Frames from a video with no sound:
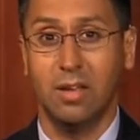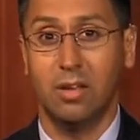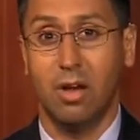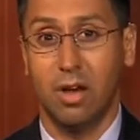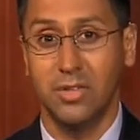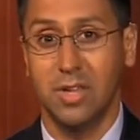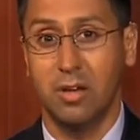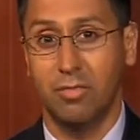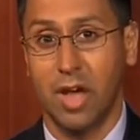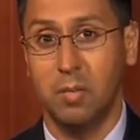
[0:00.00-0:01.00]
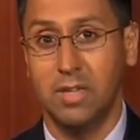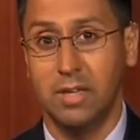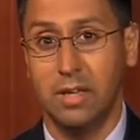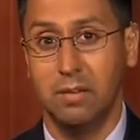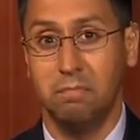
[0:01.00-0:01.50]
nausea,
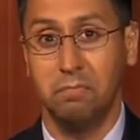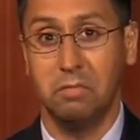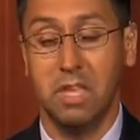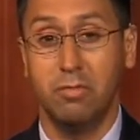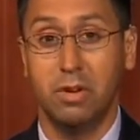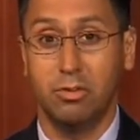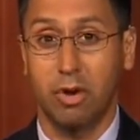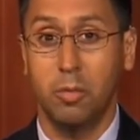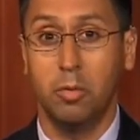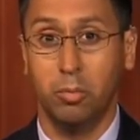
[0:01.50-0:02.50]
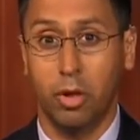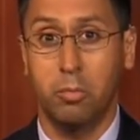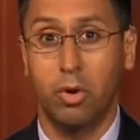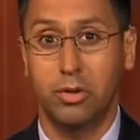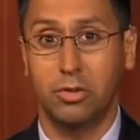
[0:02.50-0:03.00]
vomiting, even a drop in blood
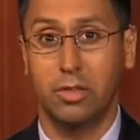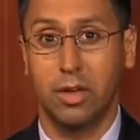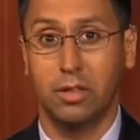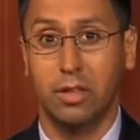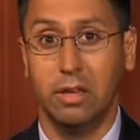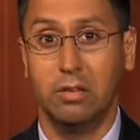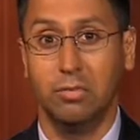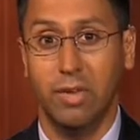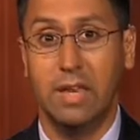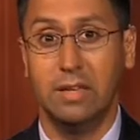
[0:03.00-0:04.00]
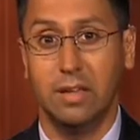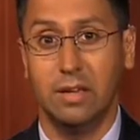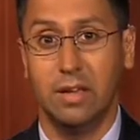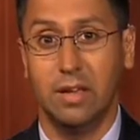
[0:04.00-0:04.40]
pressure that could lead to fainting.